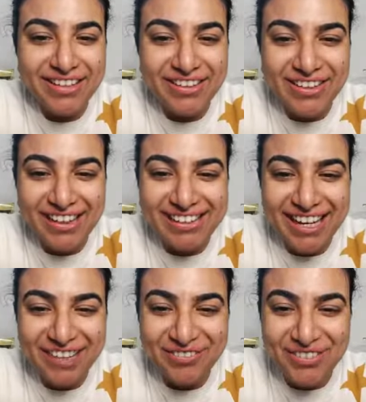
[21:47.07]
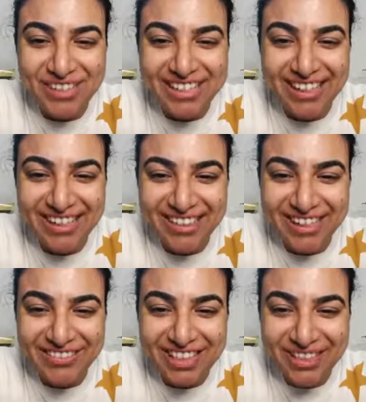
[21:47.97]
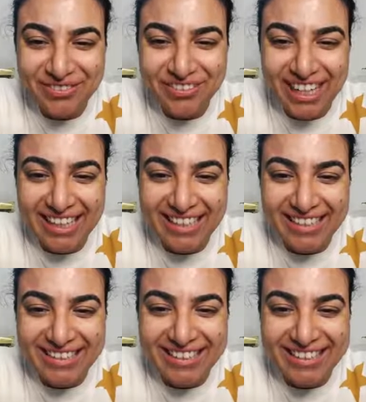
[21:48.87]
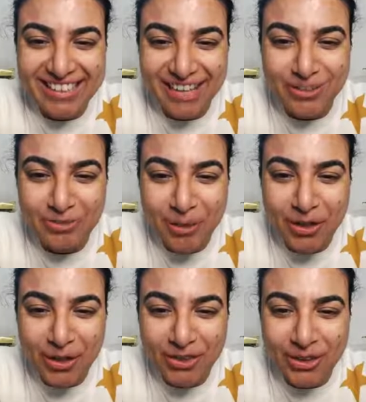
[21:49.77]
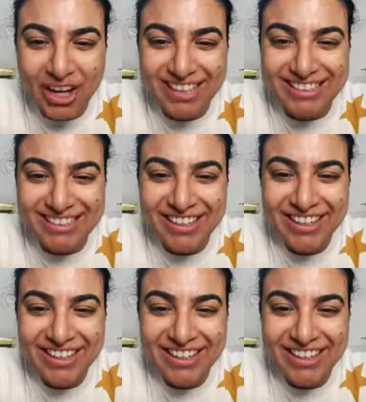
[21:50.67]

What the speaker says: Got that, Pooja. Love that, Smiley. This life spoke your thoughts.